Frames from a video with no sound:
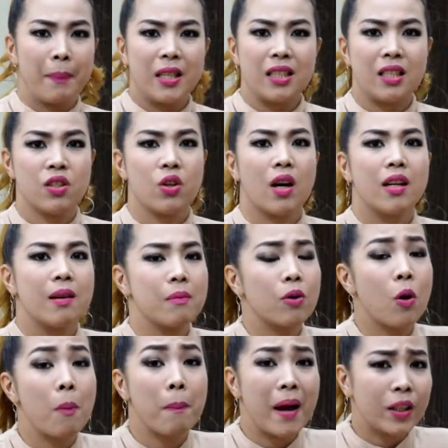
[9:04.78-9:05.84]
up, hindi nyo
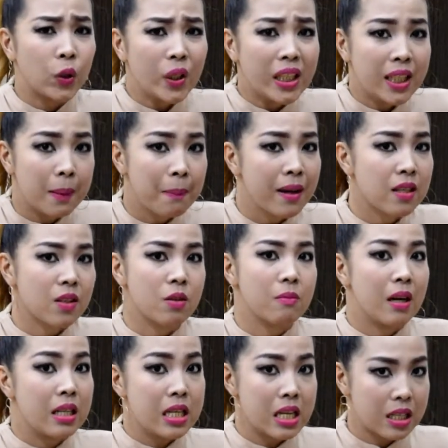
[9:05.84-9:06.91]
alam kung paano ilabas
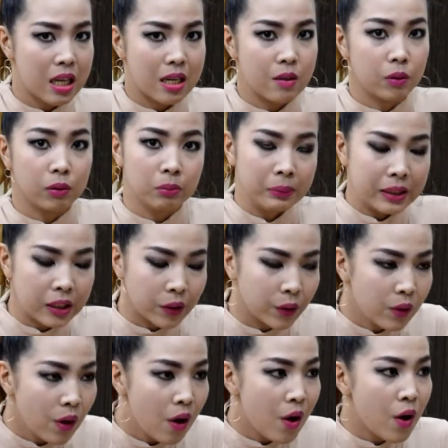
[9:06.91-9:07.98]
yung mga nasa loob
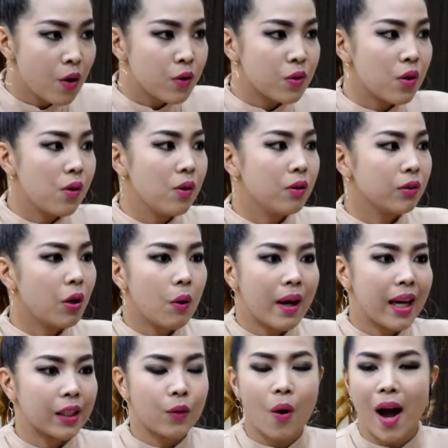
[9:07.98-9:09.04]
ninyo. So
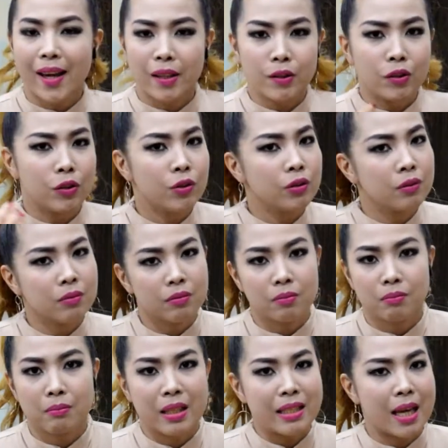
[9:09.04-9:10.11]
go ahead kung ayaw
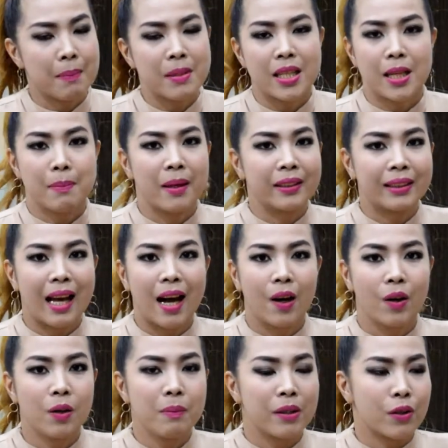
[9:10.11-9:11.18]
nyong magsabi sa ibang
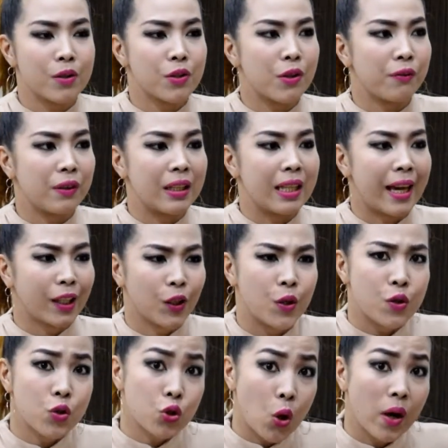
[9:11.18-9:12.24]
tao because you feel like
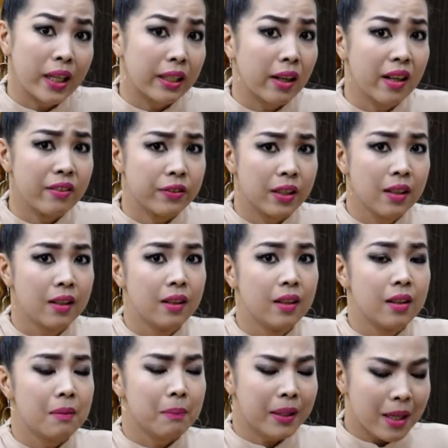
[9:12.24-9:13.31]
you're strong enough.
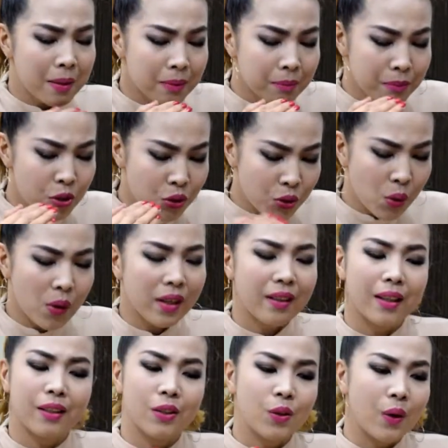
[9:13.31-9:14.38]
But I'm sure
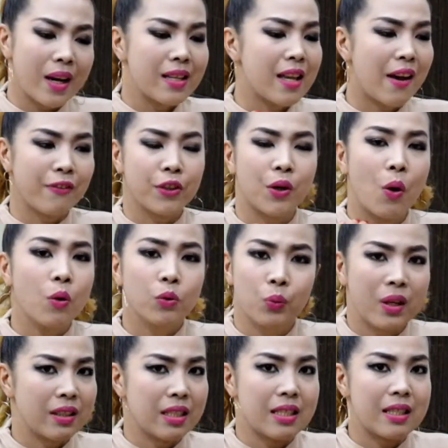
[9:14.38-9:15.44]
that you guys have your
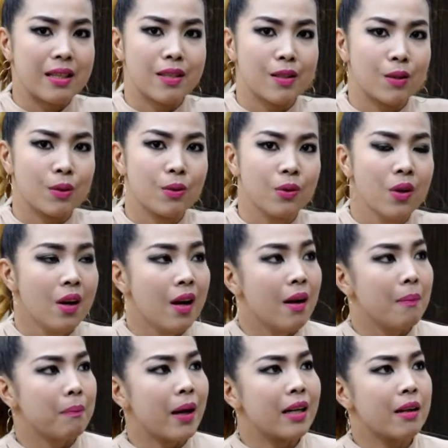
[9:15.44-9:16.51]
own witnesses too.
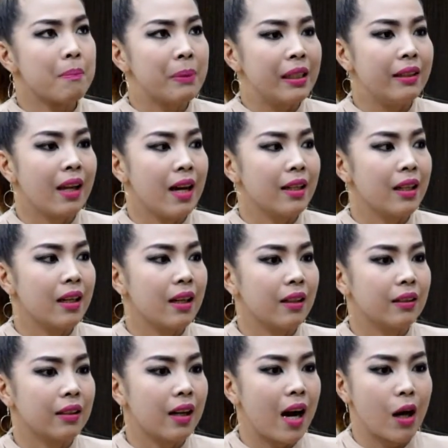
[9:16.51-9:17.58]
Parang bigla na
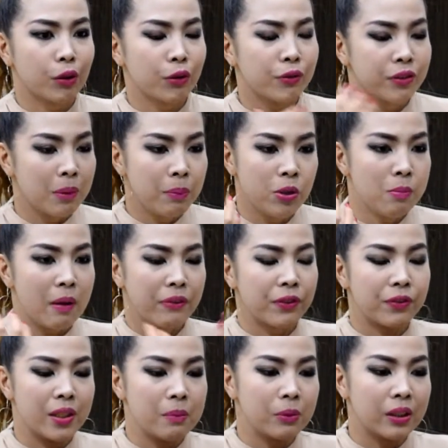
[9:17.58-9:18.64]
lang na out of the blue,
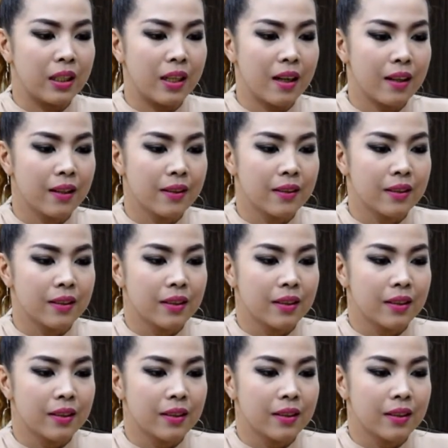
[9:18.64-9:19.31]
mapifeel mo na lang,